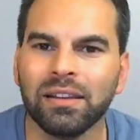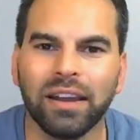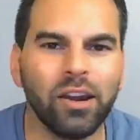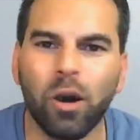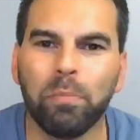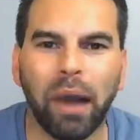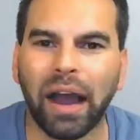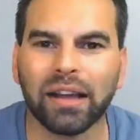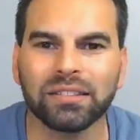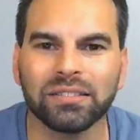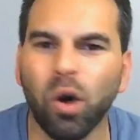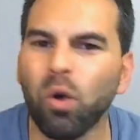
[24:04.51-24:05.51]
There ain't no
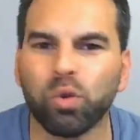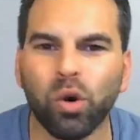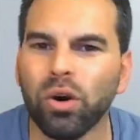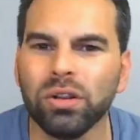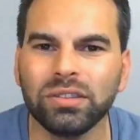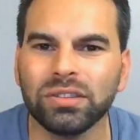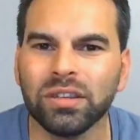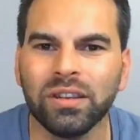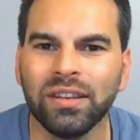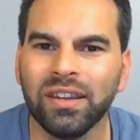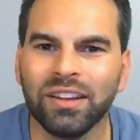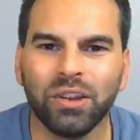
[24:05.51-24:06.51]
box. No rules.
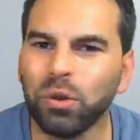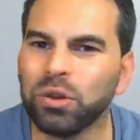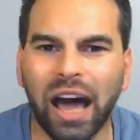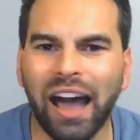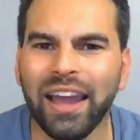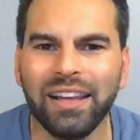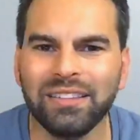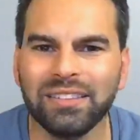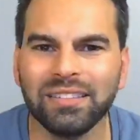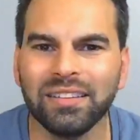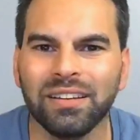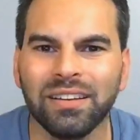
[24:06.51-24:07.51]
No
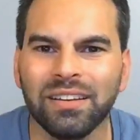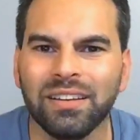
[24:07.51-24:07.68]
lines.